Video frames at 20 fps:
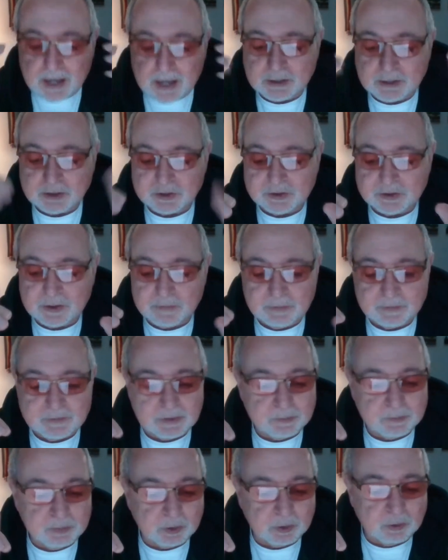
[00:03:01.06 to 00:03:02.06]
conservatives
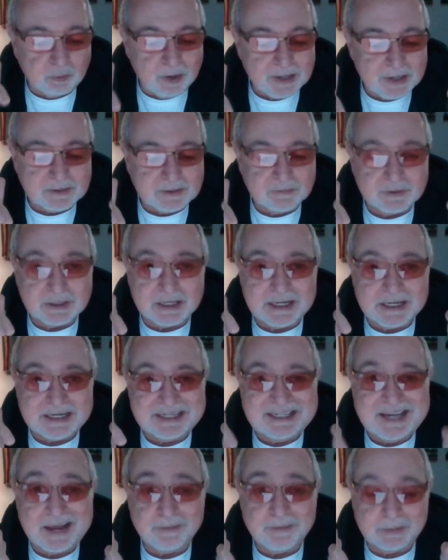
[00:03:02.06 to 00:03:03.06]
and progressives
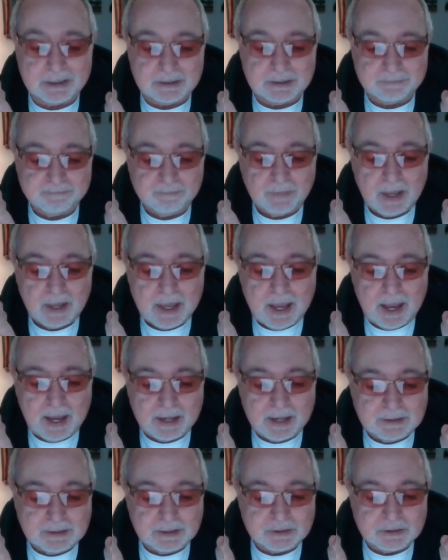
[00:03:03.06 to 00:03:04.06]
condemned it,
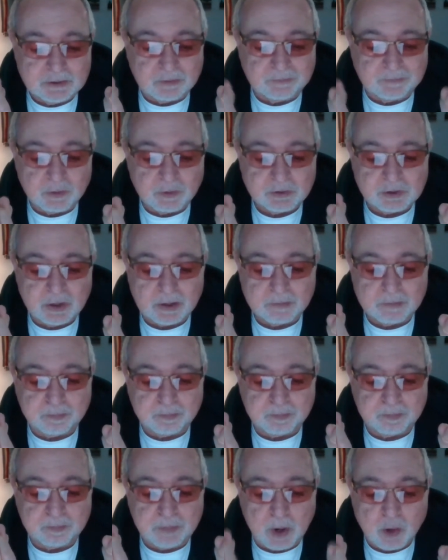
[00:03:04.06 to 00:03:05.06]
and so folks started
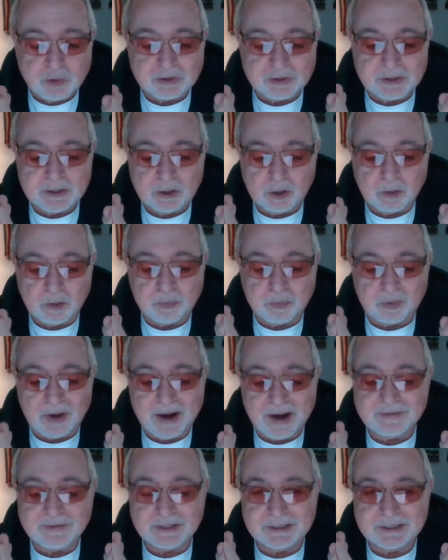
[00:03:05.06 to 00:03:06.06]
posting her
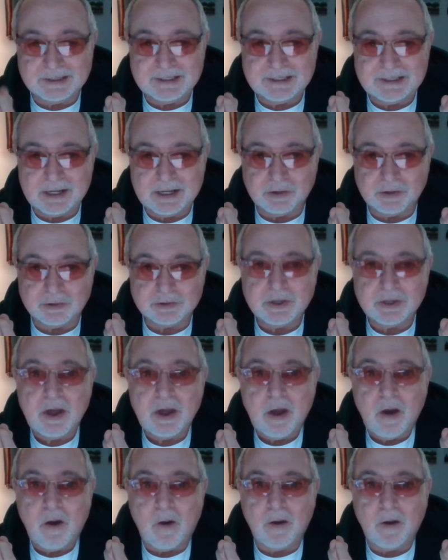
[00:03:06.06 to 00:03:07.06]
private details
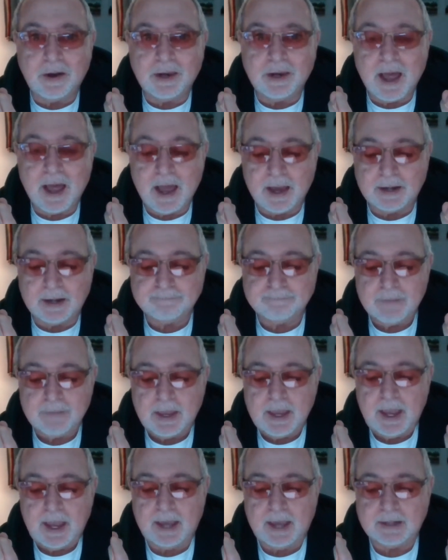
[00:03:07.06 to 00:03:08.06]
online.
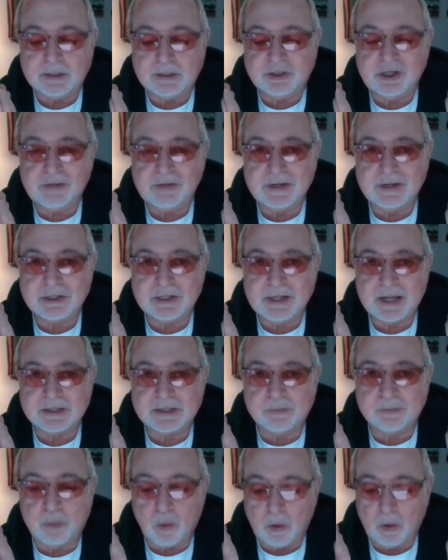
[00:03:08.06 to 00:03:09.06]
And she eventually got
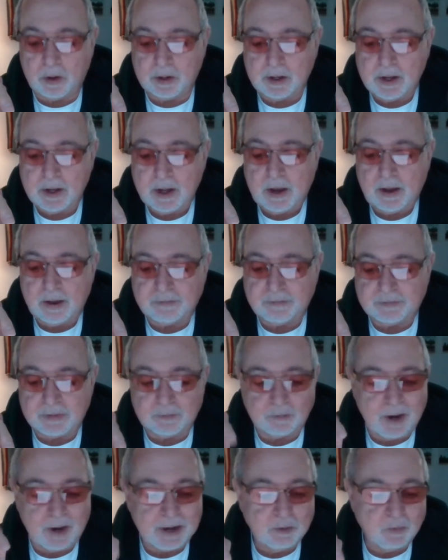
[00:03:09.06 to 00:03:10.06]
support
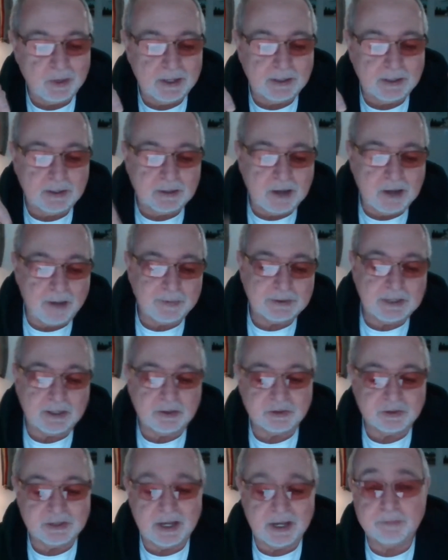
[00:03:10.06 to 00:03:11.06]
from right-wing
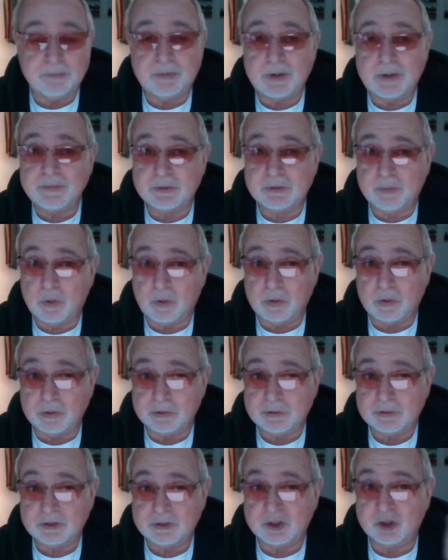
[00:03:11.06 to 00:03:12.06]
commentators and Trump
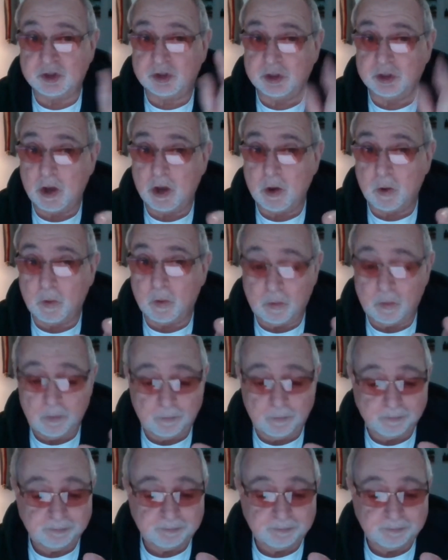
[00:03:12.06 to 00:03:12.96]
supporters. So,